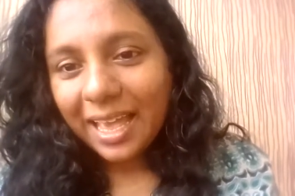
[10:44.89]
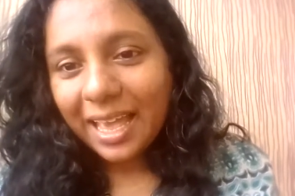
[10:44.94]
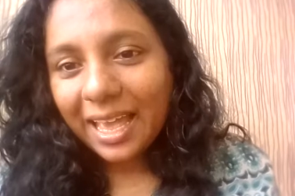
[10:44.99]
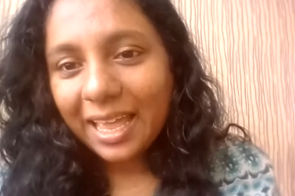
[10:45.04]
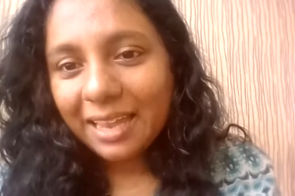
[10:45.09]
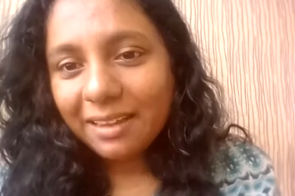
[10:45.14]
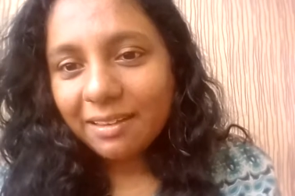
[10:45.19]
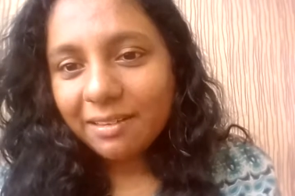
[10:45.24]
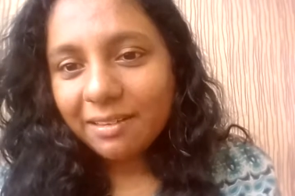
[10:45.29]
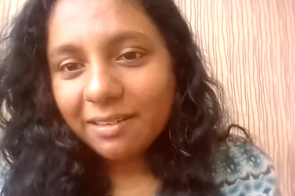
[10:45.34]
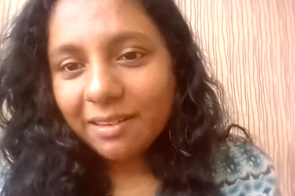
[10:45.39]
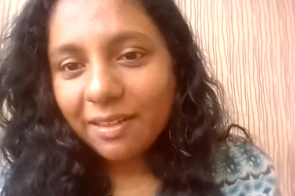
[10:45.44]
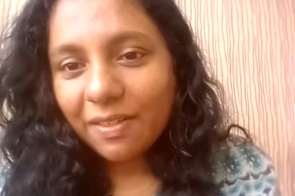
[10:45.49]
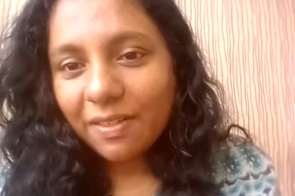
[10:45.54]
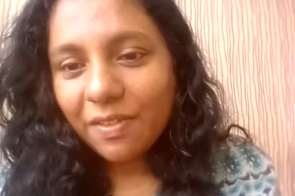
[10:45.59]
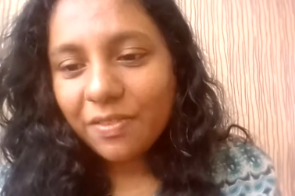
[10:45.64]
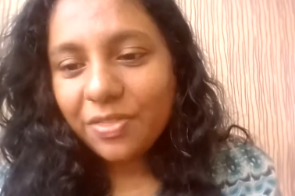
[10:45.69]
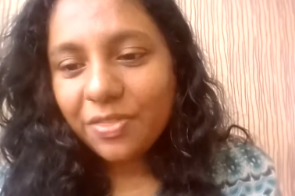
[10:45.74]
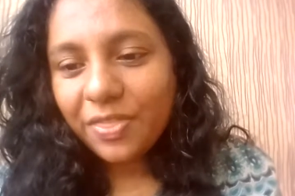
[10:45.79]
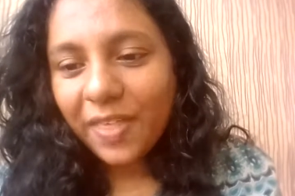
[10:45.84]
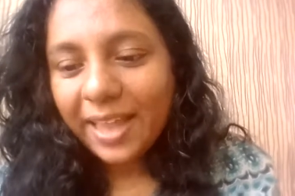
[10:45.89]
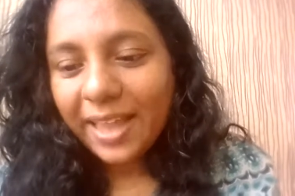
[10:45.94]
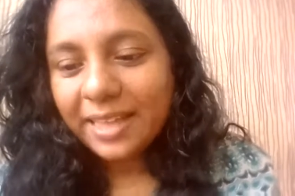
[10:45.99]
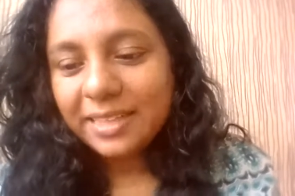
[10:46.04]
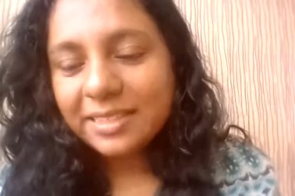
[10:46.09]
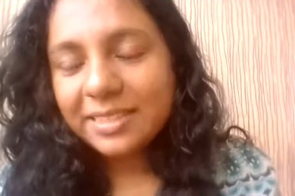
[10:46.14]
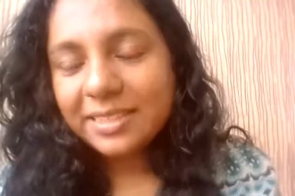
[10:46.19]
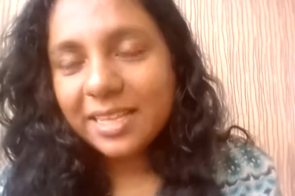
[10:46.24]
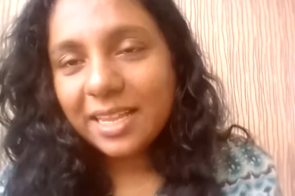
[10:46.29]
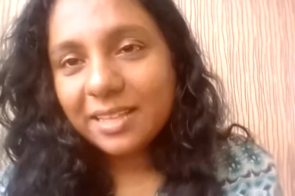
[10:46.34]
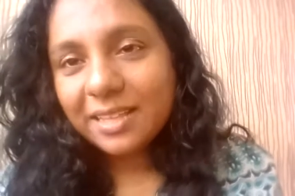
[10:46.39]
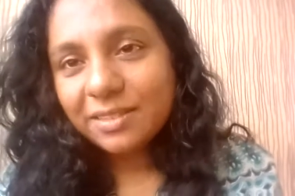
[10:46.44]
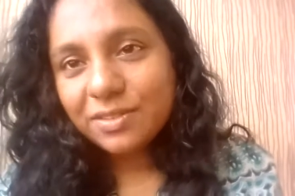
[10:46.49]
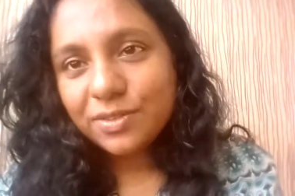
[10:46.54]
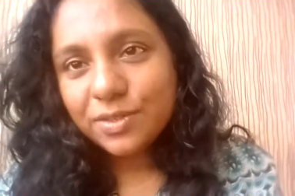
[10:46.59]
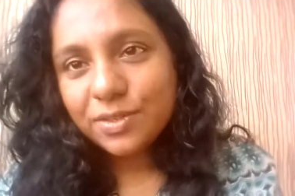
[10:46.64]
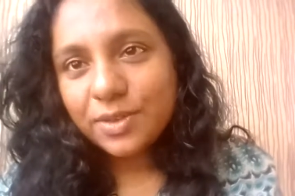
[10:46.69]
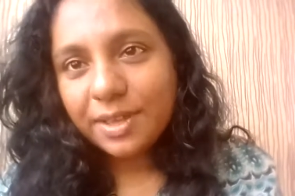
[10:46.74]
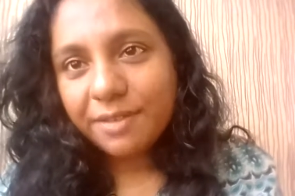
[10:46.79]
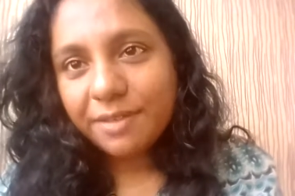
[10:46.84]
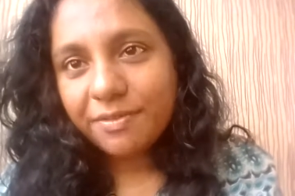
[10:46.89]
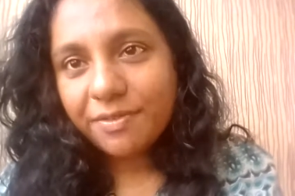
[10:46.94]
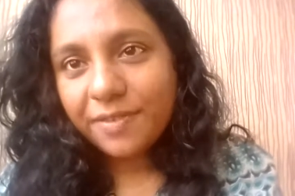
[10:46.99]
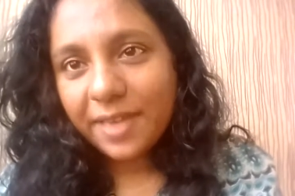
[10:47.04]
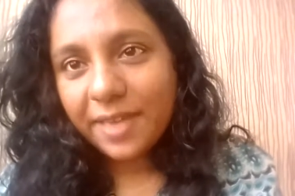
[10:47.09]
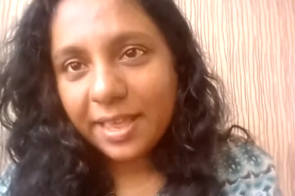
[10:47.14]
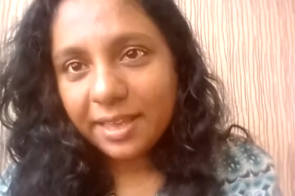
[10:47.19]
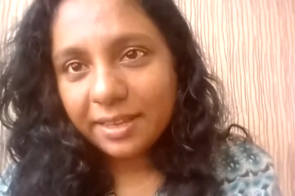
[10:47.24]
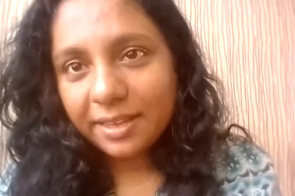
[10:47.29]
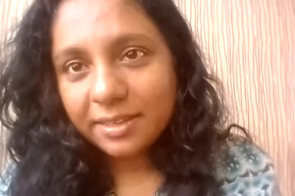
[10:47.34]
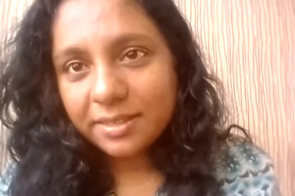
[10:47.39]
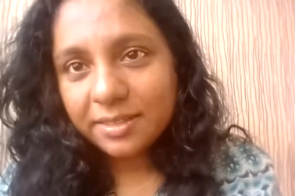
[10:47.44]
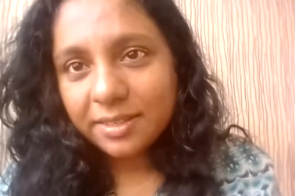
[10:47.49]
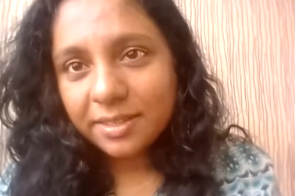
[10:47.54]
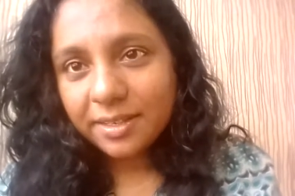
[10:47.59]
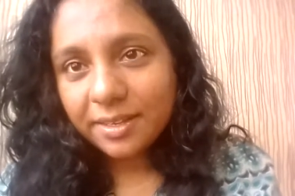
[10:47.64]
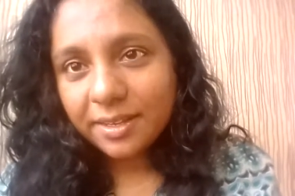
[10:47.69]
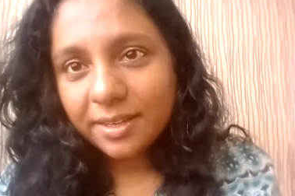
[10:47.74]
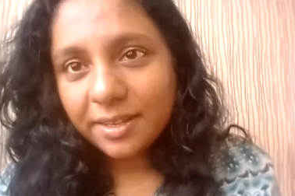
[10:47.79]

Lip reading: and that tends to affect